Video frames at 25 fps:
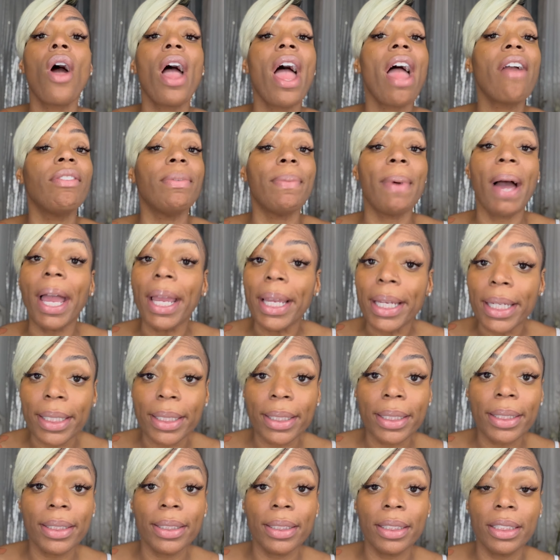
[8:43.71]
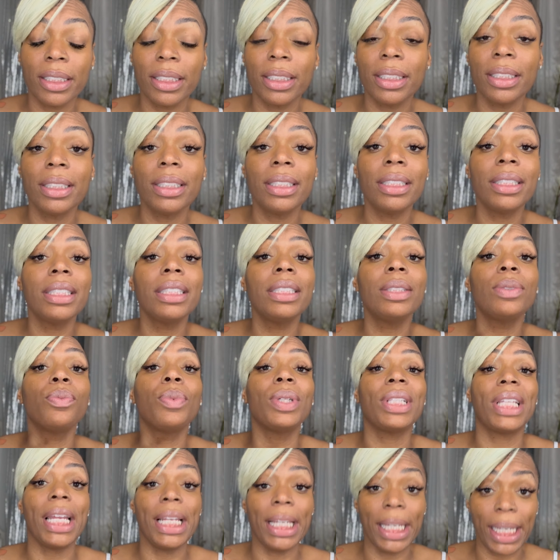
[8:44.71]
Everybody.
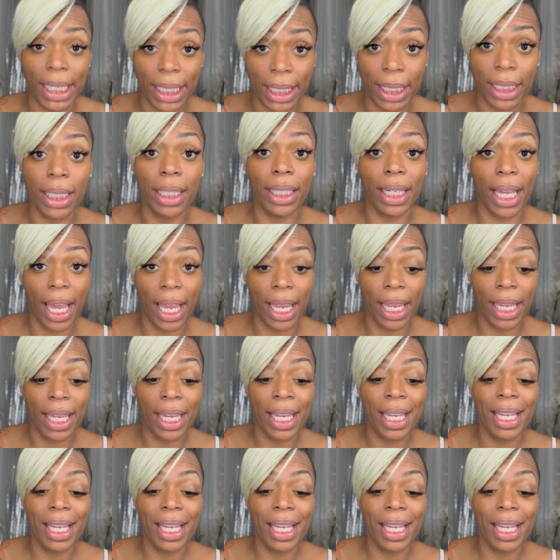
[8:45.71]
What they need, okay?